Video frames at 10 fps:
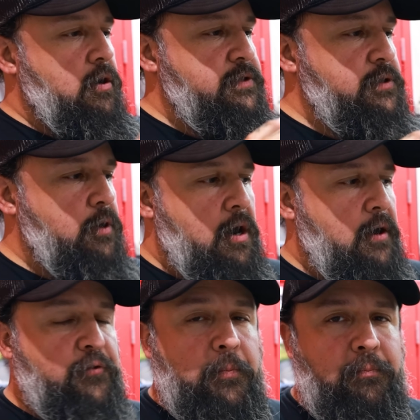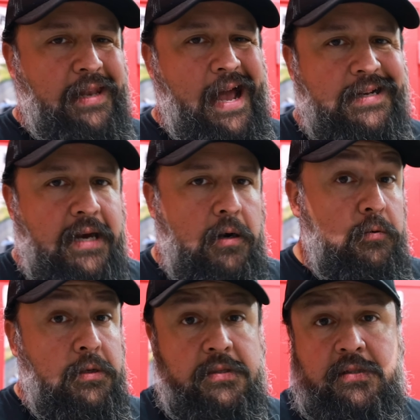also offer blacked out
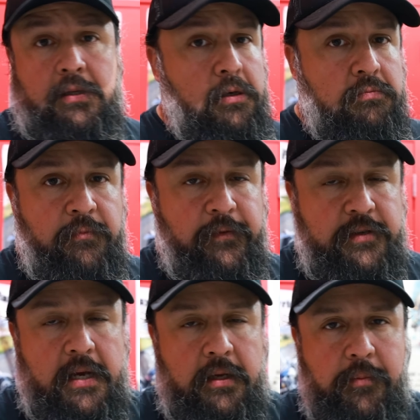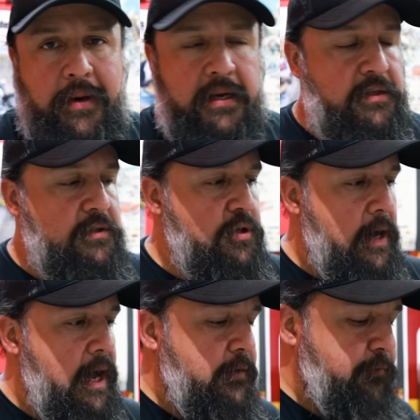ones, so if you're taking your bike to the
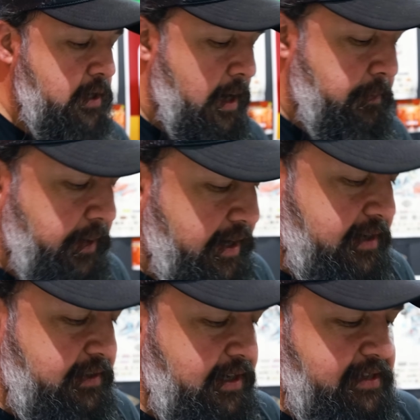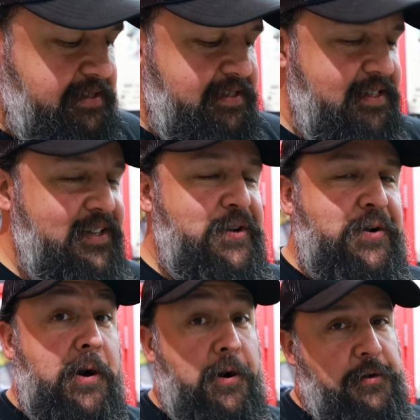track, if you got Baja lights
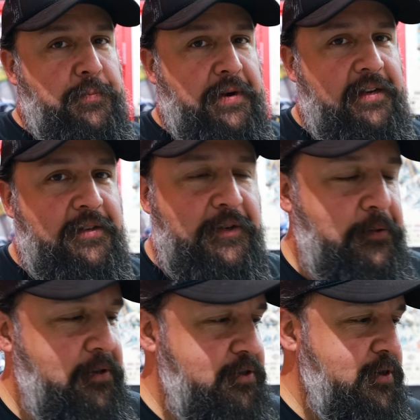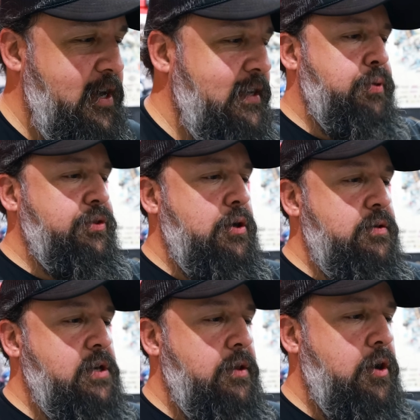on your bike and you're going to the track, put
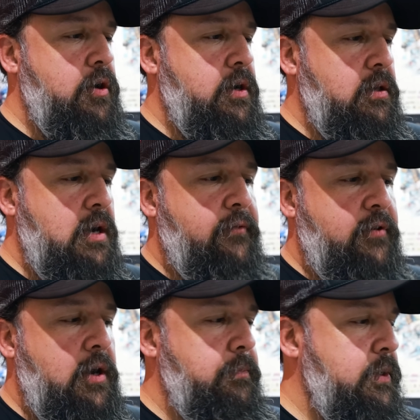those on there and it'll cover up.